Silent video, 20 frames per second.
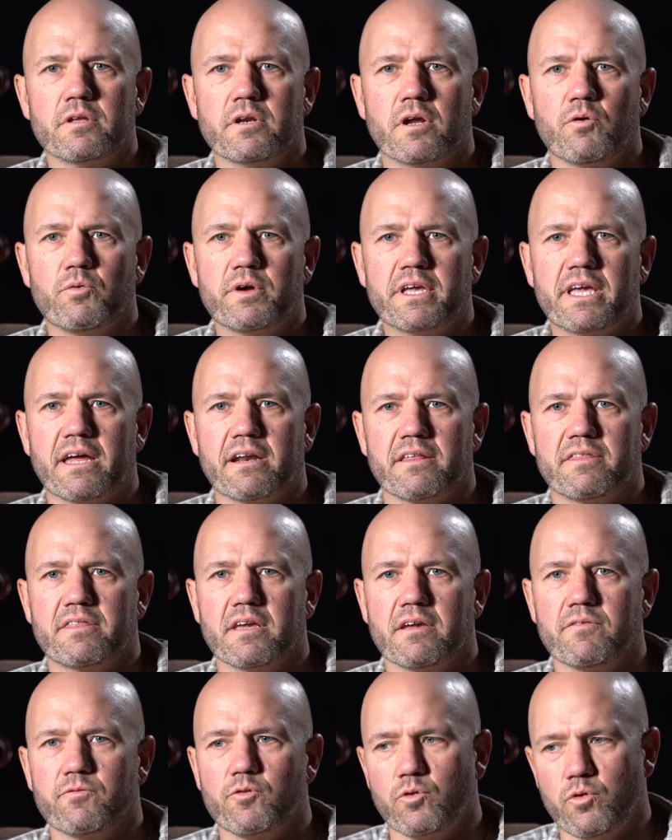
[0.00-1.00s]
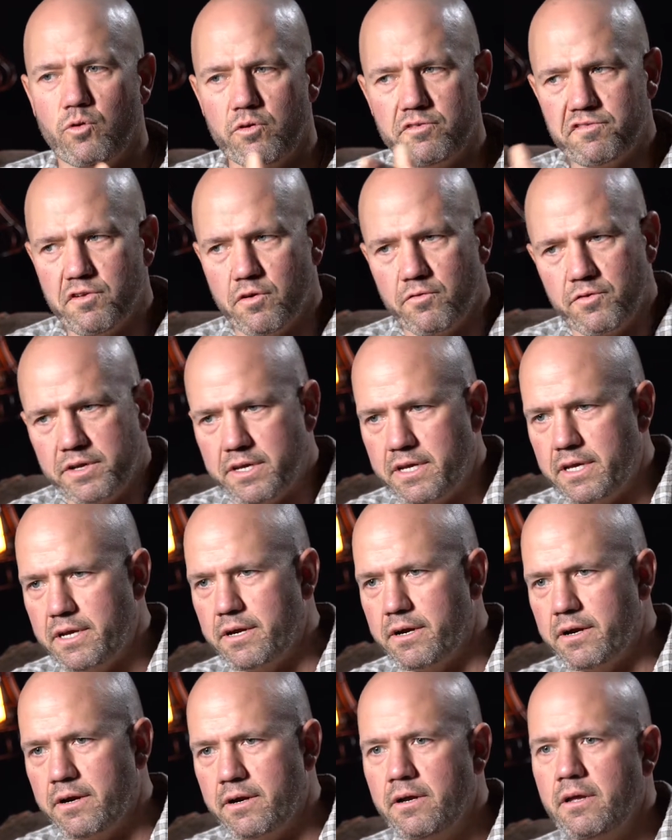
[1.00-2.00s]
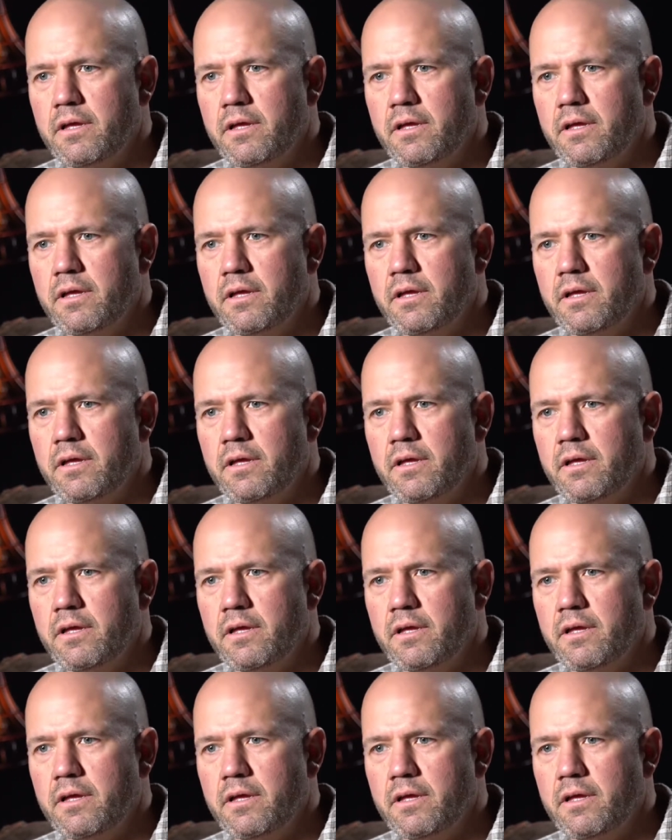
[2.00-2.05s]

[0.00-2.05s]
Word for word: You know, we kind of think of the Lord's over here,